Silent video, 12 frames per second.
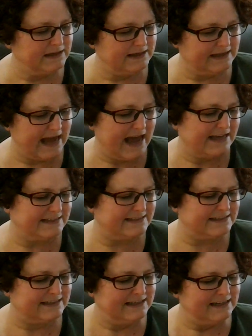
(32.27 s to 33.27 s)

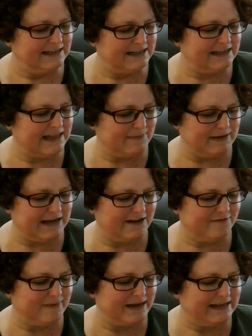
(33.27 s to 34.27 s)
"Yes, he let me out
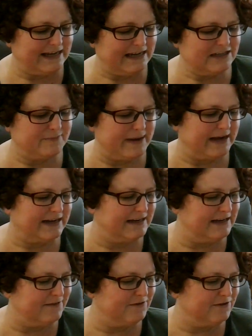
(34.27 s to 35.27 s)
of my cage back
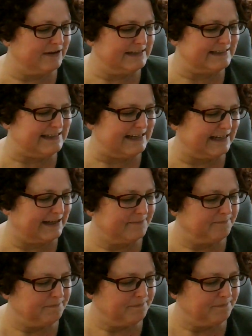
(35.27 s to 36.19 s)
in Nevergreen City.